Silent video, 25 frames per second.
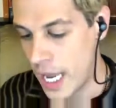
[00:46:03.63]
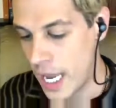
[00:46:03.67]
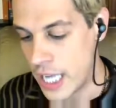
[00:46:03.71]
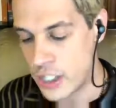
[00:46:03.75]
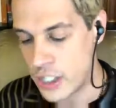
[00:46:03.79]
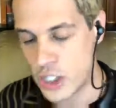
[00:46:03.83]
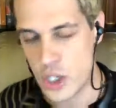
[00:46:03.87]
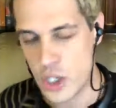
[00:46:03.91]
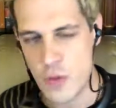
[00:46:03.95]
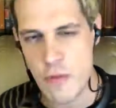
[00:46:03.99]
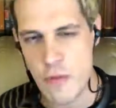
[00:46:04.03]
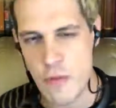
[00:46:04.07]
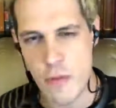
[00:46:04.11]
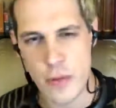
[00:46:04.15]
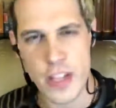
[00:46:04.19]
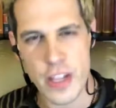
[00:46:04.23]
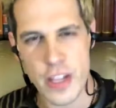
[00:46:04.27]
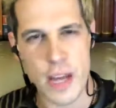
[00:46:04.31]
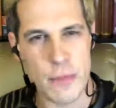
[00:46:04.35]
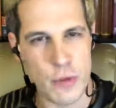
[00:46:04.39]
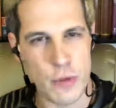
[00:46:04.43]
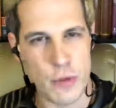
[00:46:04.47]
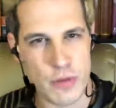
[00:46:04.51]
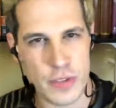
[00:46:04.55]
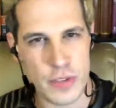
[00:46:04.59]
And do you remember
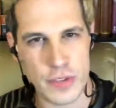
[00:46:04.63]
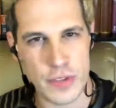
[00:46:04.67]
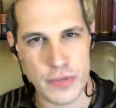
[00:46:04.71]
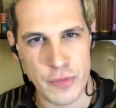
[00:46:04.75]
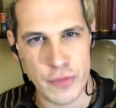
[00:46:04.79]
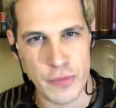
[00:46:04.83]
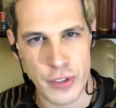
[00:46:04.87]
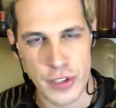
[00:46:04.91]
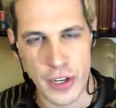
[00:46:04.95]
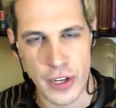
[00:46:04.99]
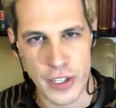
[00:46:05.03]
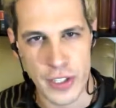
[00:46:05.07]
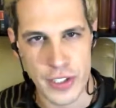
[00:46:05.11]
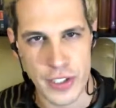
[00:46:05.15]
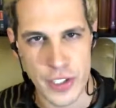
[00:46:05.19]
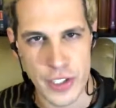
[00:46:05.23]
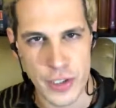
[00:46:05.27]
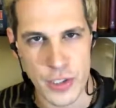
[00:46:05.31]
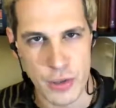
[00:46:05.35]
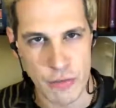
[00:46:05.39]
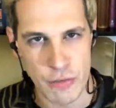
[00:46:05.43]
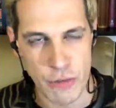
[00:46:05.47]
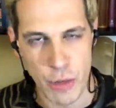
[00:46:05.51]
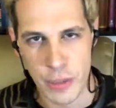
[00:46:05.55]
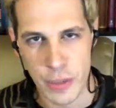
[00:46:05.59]
that movie from the
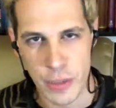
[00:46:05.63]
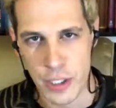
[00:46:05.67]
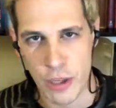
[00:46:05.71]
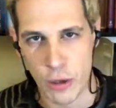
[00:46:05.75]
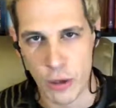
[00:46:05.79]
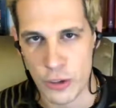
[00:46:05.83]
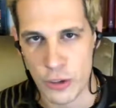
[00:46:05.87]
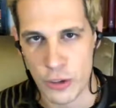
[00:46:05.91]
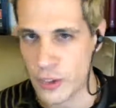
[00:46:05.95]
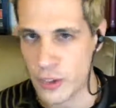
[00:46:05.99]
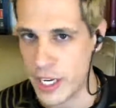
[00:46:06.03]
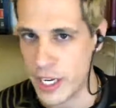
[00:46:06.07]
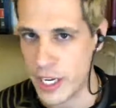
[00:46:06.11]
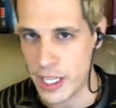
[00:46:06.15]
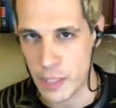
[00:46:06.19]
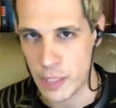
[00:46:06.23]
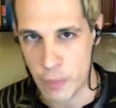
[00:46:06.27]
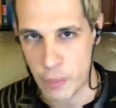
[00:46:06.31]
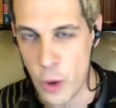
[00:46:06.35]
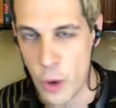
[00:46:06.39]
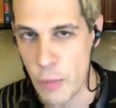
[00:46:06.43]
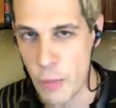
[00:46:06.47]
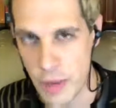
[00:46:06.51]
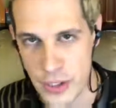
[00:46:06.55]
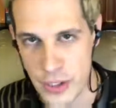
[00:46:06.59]
90s with Robbie Coltrane, The
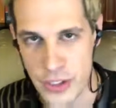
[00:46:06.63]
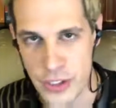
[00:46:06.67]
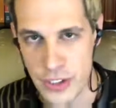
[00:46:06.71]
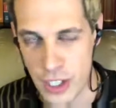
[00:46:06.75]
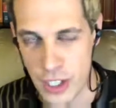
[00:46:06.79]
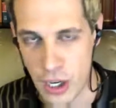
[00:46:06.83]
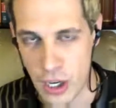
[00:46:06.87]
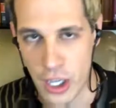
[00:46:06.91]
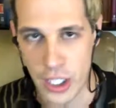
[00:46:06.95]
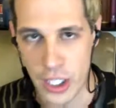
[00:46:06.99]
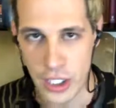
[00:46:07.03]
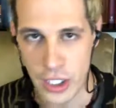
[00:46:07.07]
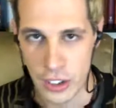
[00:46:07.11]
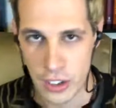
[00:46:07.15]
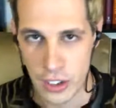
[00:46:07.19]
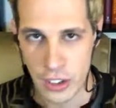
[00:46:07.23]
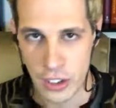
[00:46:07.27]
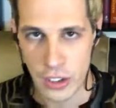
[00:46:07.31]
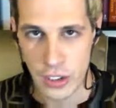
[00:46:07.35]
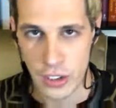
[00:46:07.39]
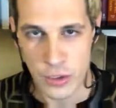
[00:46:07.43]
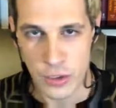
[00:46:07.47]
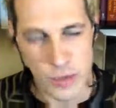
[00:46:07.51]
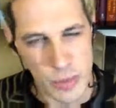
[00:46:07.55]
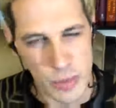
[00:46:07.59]
Pope Must Die?
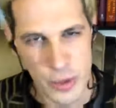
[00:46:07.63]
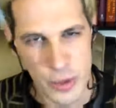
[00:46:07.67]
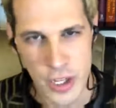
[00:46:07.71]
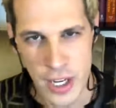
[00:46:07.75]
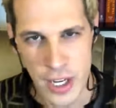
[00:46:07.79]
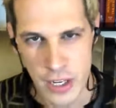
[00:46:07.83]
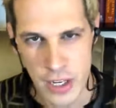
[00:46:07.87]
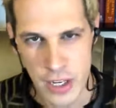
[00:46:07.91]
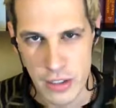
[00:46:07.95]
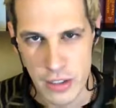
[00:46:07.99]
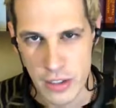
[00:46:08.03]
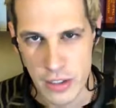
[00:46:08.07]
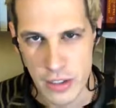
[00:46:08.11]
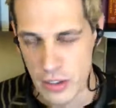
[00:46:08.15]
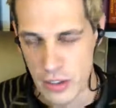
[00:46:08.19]
Remember that?